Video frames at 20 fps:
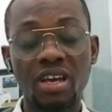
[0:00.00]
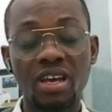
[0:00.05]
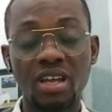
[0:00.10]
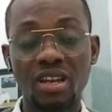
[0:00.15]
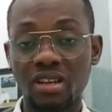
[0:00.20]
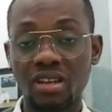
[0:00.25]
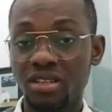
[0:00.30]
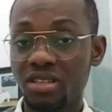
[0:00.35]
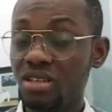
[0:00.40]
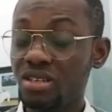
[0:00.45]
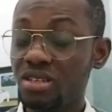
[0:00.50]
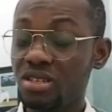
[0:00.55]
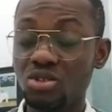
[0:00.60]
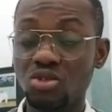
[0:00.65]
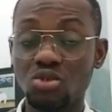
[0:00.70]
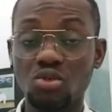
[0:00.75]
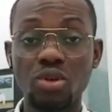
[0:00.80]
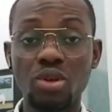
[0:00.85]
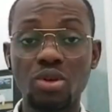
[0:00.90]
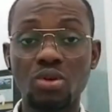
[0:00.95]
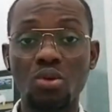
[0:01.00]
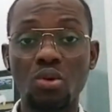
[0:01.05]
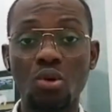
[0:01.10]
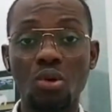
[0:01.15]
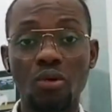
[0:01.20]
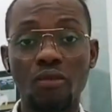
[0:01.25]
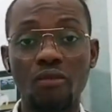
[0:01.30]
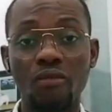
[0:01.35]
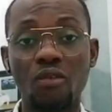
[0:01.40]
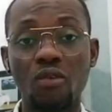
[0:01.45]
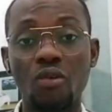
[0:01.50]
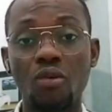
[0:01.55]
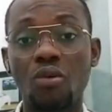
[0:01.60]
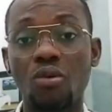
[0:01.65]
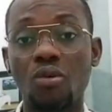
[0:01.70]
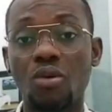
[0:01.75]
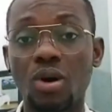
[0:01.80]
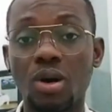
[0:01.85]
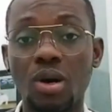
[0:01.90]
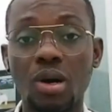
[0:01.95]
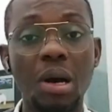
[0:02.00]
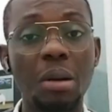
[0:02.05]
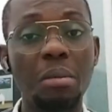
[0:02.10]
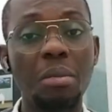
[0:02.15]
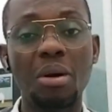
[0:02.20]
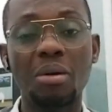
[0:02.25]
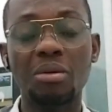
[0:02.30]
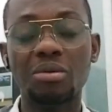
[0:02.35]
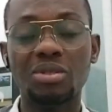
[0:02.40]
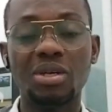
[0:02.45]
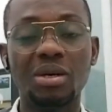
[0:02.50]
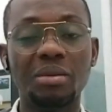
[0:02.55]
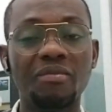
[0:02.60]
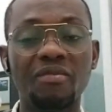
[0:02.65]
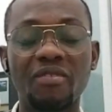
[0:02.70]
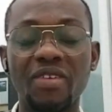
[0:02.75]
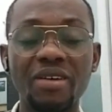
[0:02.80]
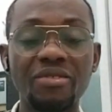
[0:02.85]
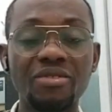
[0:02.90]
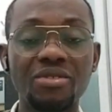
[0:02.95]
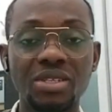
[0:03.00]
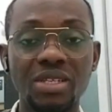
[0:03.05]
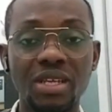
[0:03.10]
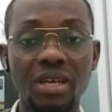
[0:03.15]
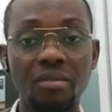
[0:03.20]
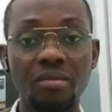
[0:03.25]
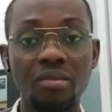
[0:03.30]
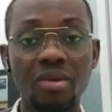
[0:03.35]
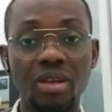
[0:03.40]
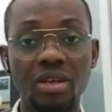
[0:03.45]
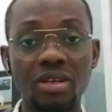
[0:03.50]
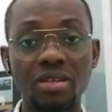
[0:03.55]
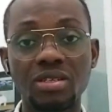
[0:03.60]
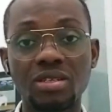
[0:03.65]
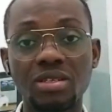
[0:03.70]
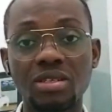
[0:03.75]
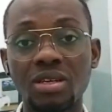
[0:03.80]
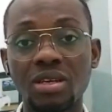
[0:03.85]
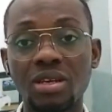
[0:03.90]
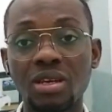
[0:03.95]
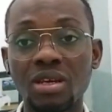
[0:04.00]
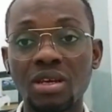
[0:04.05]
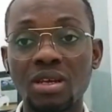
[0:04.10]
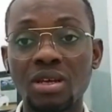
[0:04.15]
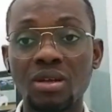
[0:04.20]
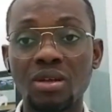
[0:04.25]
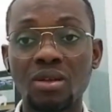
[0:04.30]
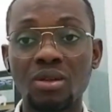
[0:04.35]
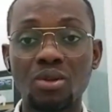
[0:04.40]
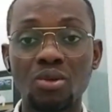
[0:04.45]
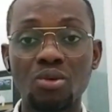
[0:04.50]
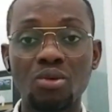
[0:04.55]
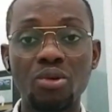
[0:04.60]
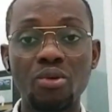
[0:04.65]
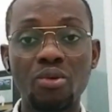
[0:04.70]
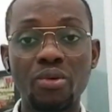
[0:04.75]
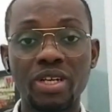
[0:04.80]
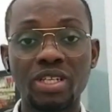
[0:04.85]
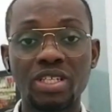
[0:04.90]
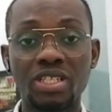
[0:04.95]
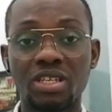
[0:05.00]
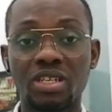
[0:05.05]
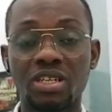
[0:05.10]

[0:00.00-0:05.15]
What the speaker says: and the test is going to go on for about 5 to 10 minutes, during which